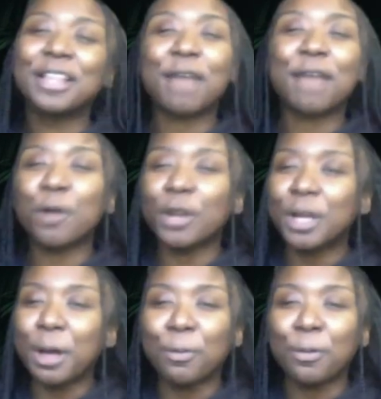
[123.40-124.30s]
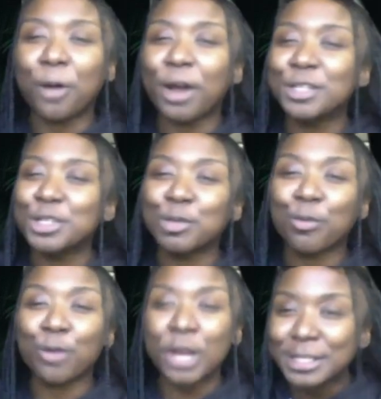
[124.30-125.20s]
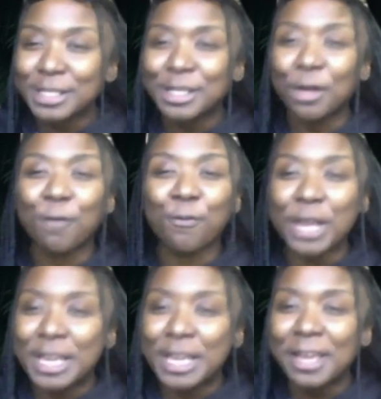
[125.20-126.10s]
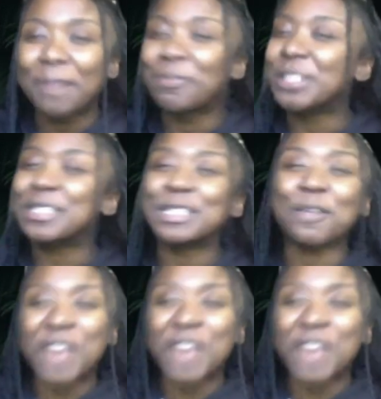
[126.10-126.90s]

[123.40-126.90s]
that Florida couple are just freaks, they're freaky, this is a